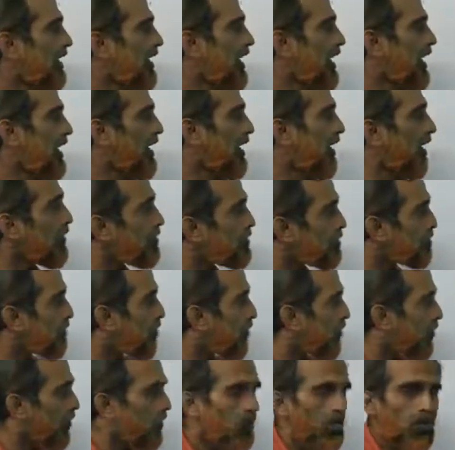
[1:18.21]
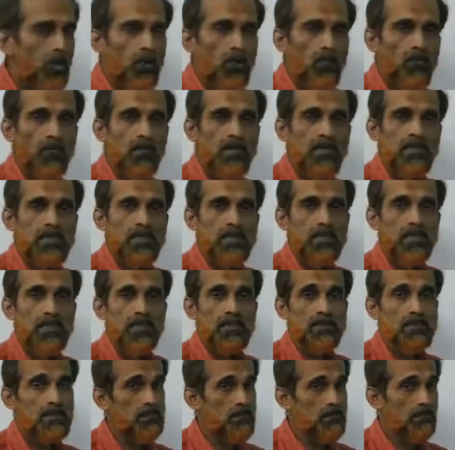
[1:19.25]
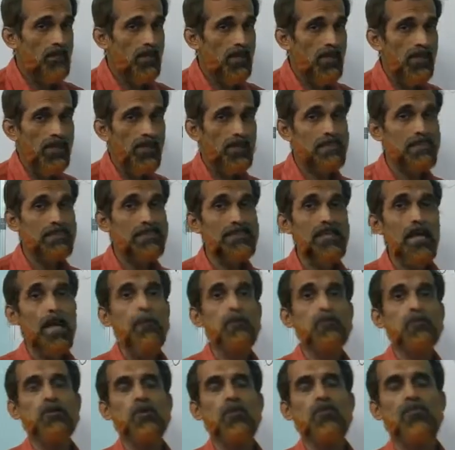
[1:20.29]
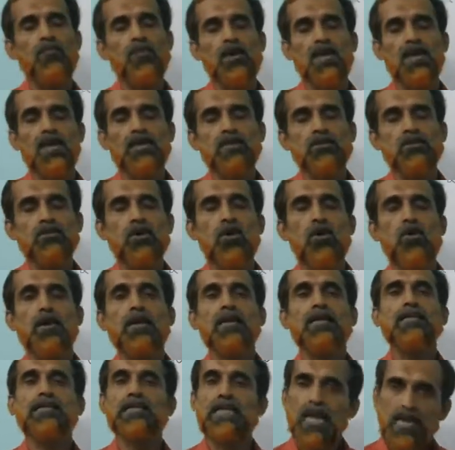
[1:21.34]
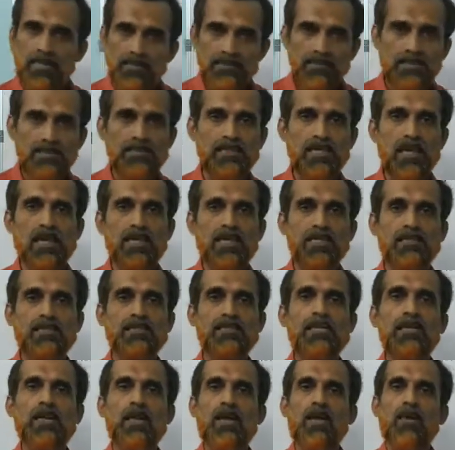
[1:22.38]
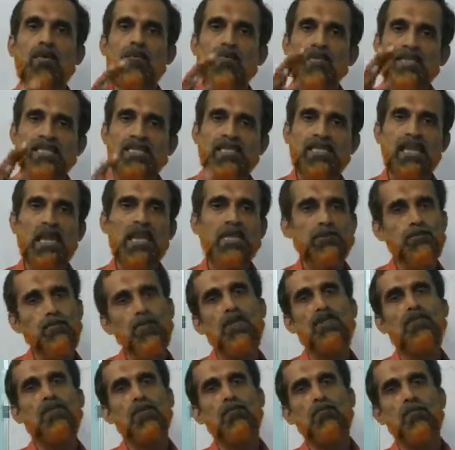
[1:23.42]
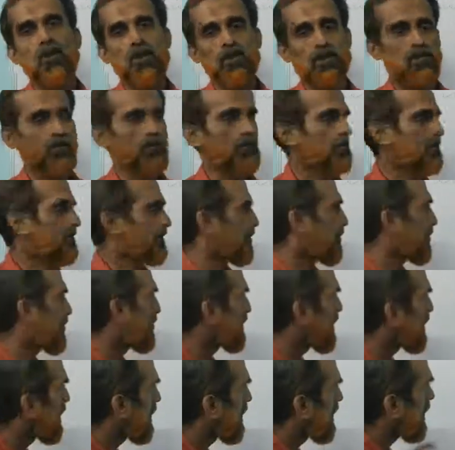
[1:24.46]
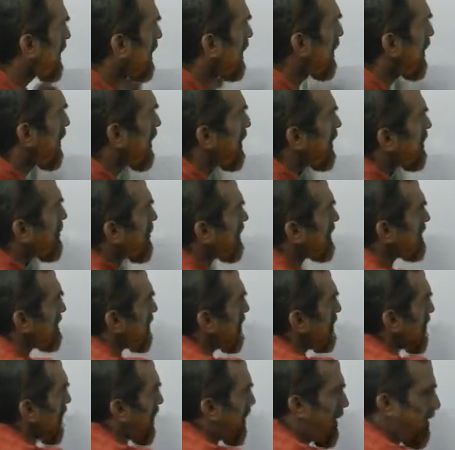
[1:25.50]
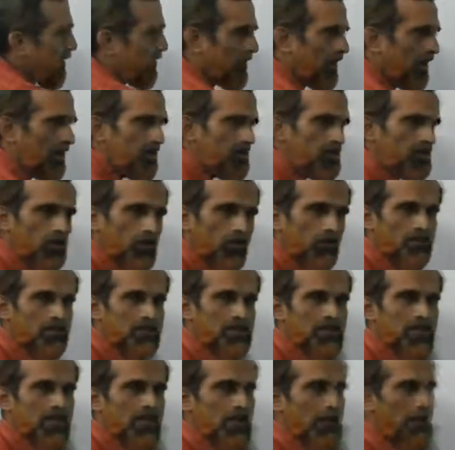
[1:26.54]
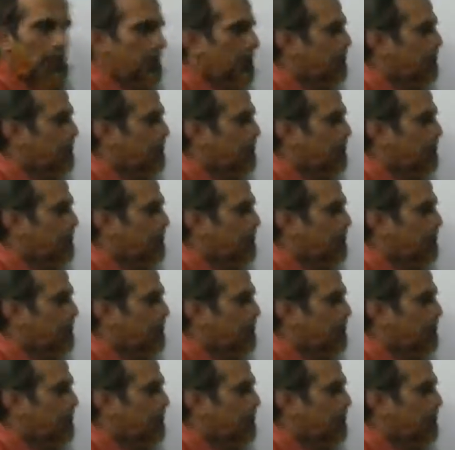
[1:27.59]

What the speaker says: And also we discuss various types of electronic transitions which takes place in molecules. First of all, range of study.